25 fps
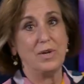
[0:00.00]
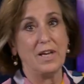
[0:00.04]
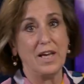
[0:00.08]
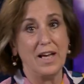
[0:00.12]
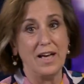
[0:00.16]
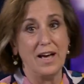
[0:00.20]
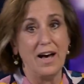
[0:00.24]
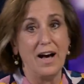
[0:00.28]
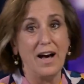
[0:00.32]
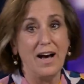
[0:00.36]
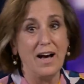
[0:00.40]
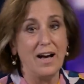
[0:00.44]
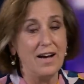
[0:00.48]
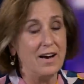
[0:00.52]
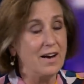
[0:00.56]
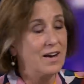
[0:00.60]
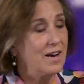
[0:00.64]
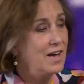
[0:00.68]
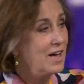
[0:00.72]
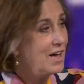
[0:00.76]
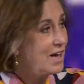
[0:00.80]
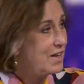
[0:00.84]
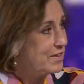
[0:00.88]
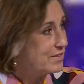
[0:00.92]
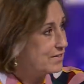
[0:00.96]
UK, higher
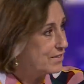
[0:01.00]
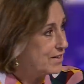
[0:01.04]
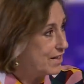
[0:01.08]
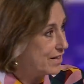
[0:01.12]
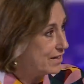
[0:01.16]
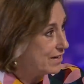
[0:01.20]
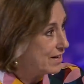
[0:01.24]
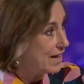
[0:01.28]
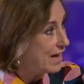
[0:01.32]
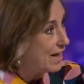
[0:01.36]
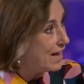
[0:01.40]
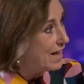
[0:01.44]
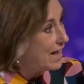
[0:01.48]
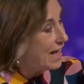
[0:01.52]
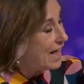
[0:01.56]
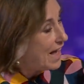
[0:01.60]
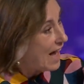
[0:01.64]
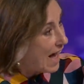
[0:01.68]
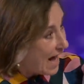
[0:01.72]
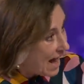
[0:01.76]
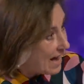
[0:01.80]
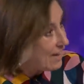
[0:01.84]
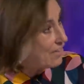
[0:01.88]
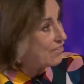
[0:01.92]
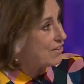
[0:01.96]
than
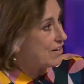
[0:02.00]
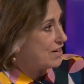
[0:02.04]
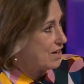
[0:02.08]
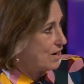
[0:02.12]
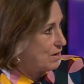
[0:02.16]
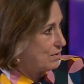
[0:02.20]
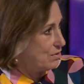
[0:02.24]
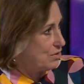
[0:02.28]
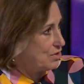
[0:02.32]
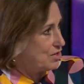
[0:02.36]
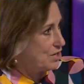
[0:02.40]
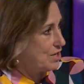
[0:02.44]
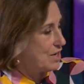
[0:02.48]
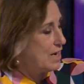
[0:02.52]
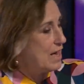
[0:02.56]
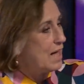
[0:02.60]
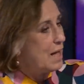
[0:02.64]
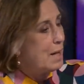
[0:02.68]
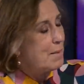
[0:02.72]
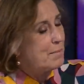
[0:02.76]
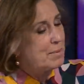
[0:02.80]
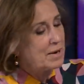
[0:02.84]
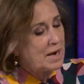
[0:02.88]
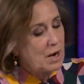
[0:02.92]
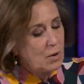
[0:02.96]
agriculture.
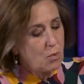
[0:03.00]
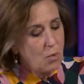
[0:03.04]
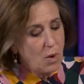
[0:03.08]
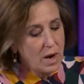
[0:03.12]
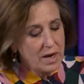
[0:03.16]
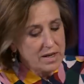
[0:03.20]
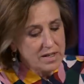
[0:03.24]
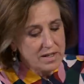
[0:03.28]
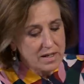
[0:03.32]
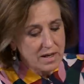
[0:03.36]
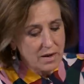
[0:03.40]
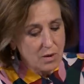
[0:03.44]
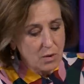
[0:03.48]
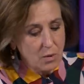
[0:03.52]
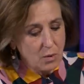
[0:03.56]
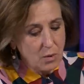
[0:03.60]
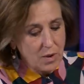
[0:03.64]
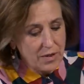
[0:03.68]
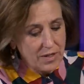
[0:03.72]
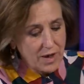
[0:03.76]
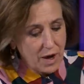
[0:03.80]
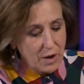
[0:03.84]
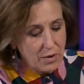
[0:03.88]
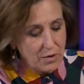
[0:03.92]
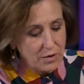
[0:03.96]
But I wonder,
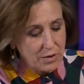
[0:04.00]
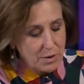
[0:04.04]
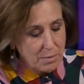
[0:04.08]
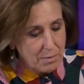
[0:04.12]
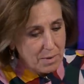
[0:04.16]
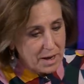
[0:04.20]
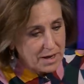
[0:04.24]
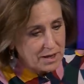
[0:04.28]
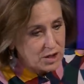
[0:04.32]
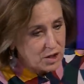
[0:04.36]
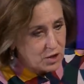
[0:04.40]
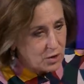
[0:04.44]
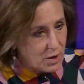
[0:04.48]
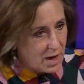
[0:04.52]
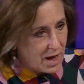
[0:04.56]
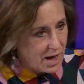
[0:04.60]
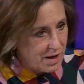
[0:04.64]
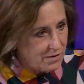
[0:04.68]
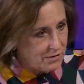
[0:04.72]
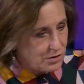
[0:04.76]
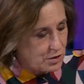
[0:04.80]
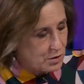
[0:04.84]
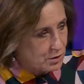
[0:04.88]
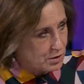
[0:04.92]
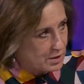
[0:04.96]
without the money you
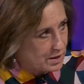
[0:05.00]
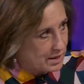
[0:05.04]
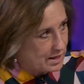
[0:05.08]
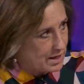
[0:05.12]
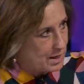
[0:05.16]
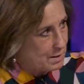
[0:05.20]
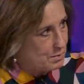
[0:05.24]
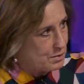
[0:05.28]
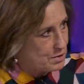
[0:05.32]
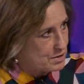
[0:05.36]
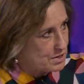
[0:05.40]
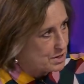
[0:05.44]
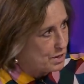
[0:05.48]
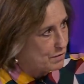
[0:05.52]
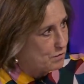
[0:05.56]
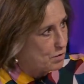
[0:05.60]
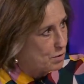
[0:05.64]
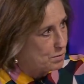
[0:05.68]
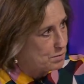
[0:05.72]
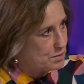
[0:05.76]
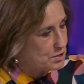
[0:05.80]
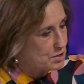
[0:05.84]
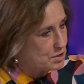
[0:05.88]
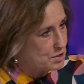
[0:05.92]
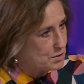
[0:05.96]
have, you can keep yourself
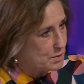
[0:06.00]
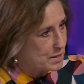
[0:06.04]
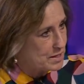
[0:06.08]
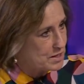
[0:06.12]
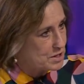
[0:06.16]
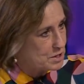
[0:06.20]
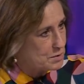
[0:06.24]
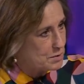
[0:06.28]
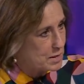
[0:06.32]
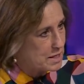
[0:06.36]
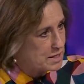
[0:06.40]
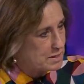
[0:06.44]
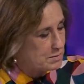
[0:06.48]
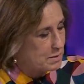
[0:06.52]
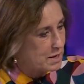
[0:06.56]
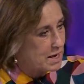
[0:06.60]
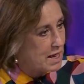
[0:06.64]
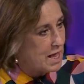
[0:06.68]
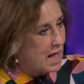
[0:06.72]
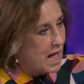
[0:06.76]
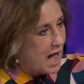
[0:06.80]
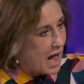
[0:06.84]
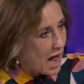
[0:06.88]
open till 2021.